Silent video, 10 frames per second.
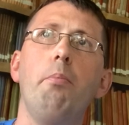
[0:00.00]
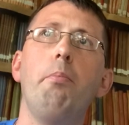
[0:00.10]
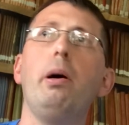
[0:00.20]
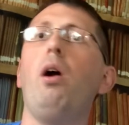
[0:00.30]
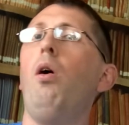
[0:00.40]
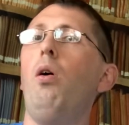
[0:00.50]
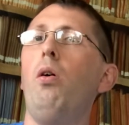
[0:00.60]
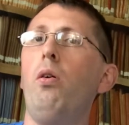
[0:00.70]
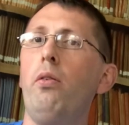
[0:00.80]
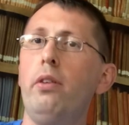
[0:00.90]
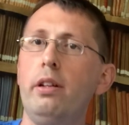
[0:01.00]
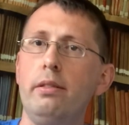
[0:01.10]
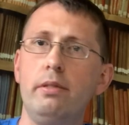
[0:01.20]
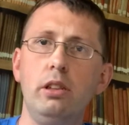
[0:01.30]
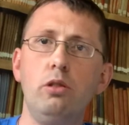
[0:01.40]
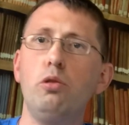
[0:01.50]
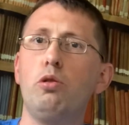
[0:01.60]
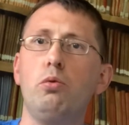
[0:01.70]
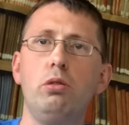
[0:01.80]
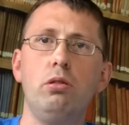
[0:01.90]
but all the
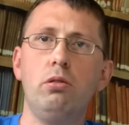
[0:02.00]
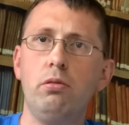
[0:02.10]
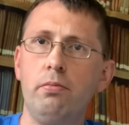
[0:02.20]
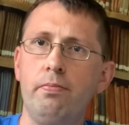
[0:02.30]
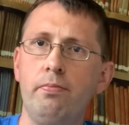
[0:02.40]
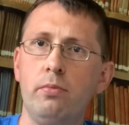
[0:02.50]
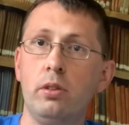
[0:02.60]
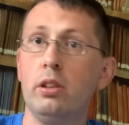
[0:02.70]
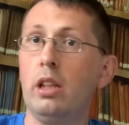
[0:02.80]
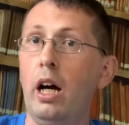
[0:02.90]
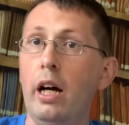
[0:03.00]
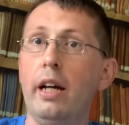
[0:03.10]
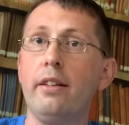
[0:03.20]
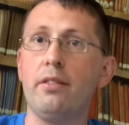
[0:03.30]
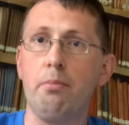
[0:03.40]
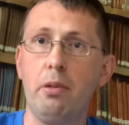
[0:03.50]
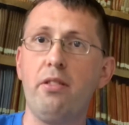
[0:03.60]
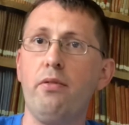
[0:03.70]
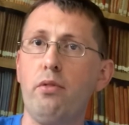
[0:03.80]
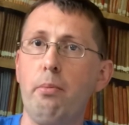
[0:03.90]
usual lies and
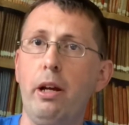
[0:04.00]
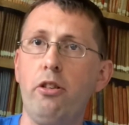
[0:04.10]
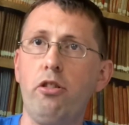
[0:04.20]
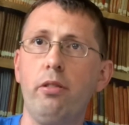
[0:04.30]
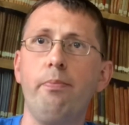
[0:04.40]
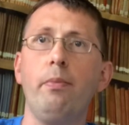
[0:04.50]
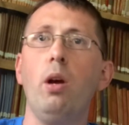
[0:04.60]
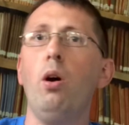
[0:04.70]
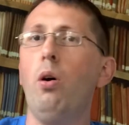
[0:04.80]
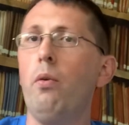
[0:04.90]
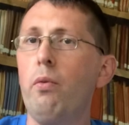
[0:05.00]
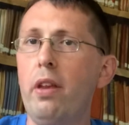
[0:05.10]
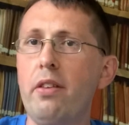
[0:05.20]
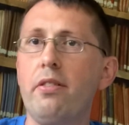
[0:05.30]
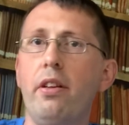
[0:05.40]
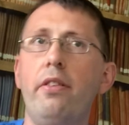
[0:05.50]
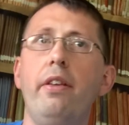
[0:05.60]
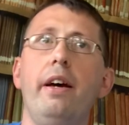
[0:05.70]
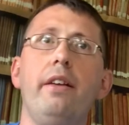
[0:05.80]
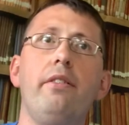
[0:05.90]
misinformation. They said that,